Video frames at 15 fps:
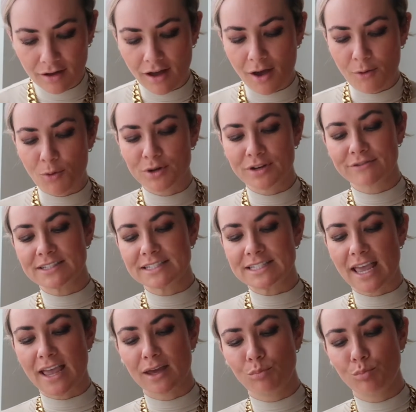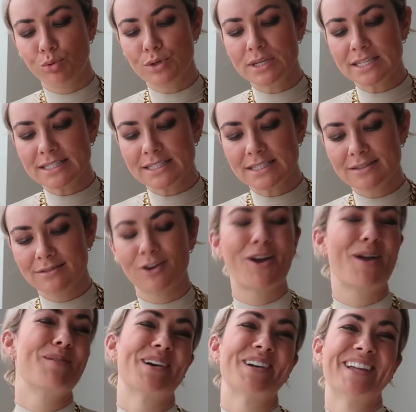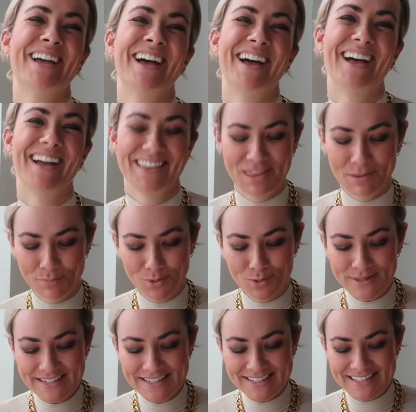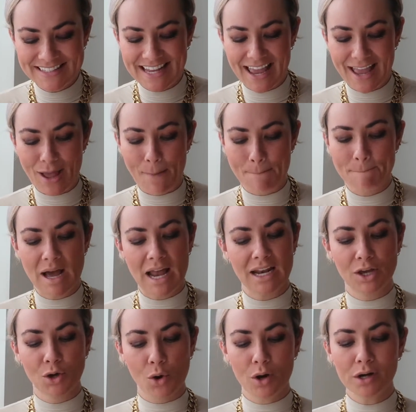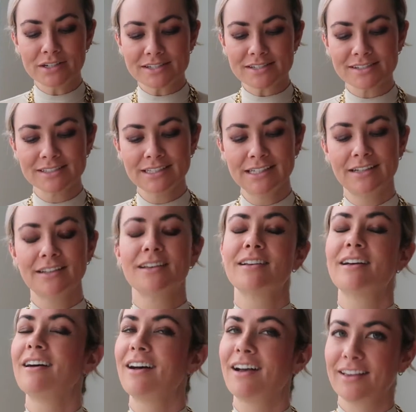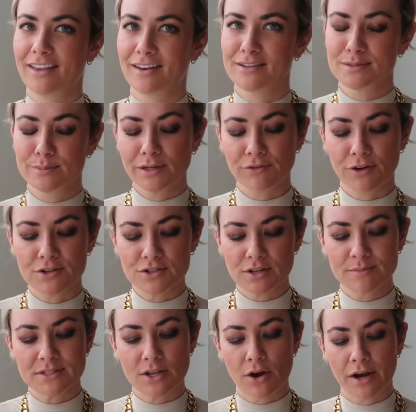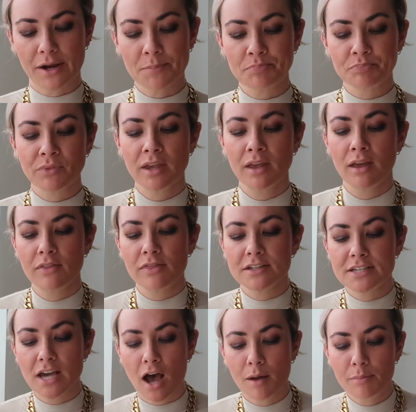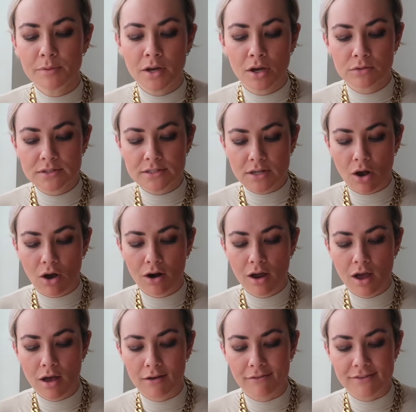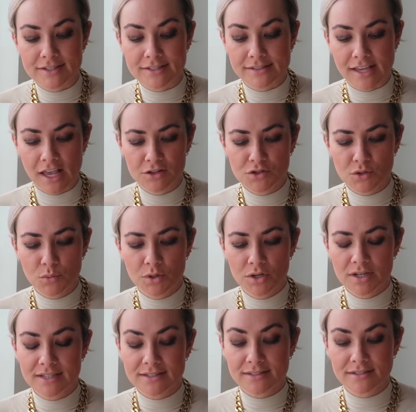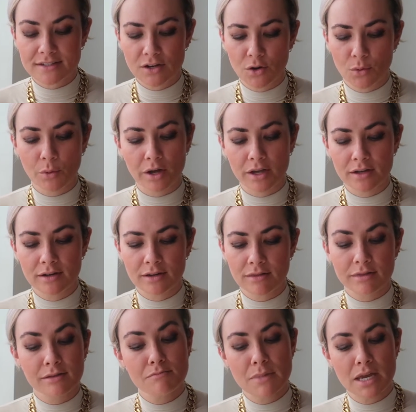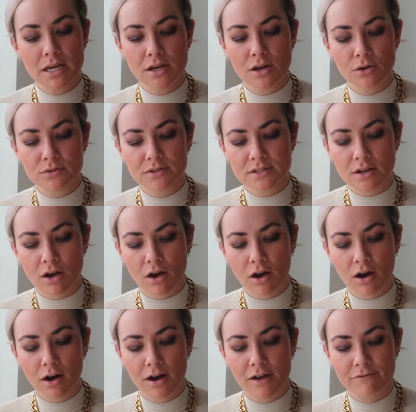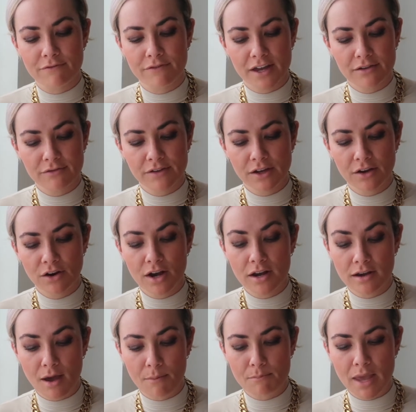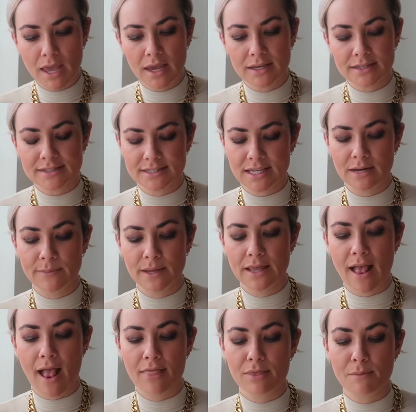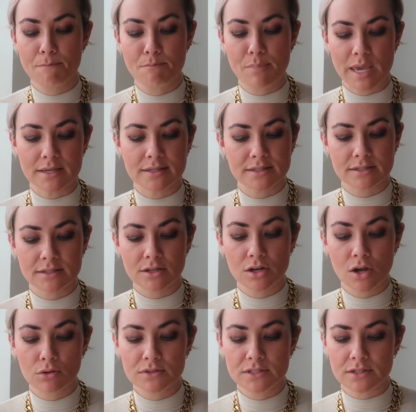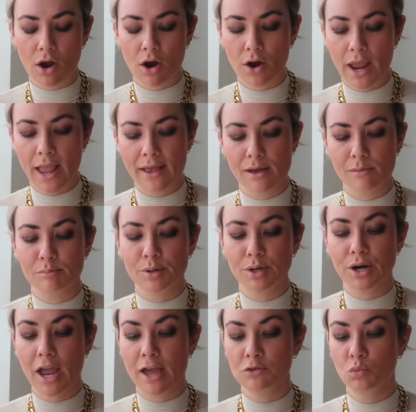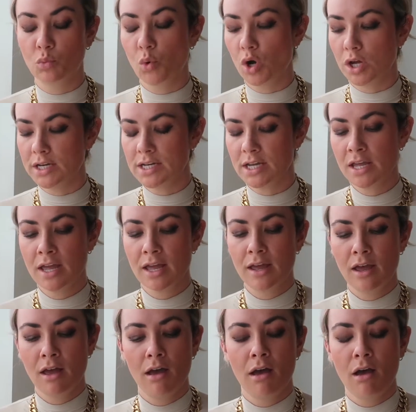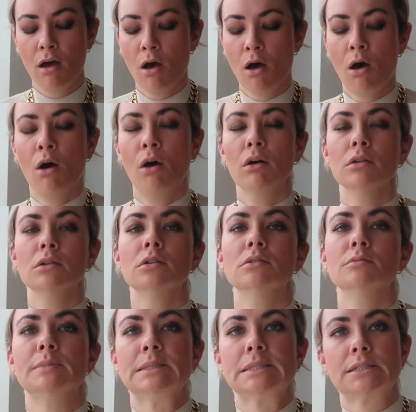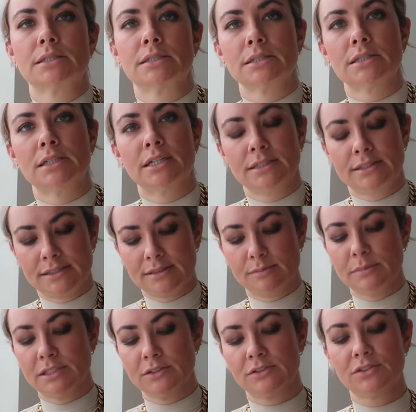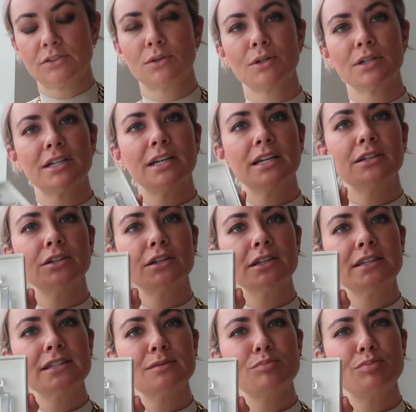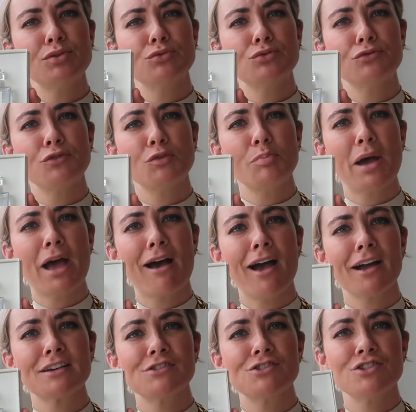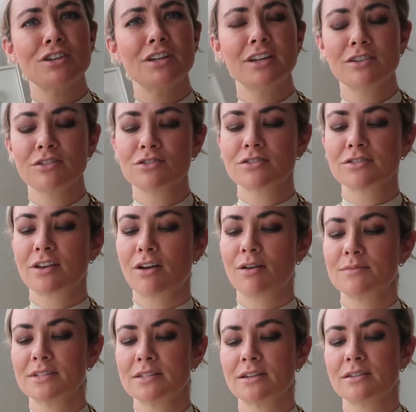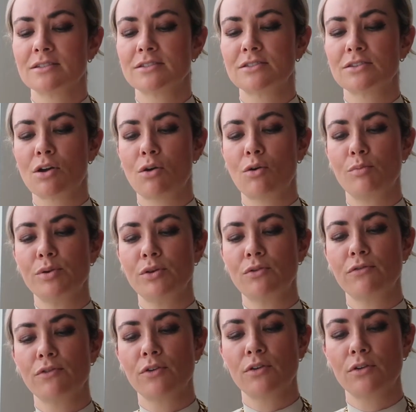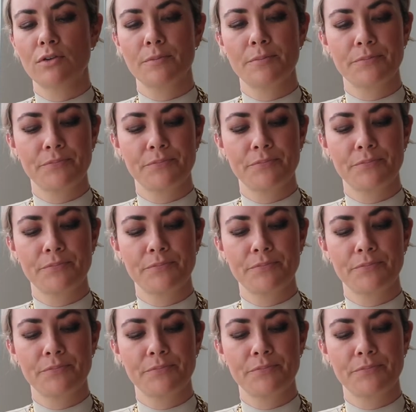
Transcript: I won't even say it, Bouise, or I will, the Bouise de Balincourt. I cannot speak French, I'm sorry. The top notes are of sandalwood, cedarwood. The mid notes are vetiver, nutmeg, cinnamon, and the base notes are amber and wood. Oh my god, it smells so good. And look at this beautiful packaging. It just comes in, it's so beautiful.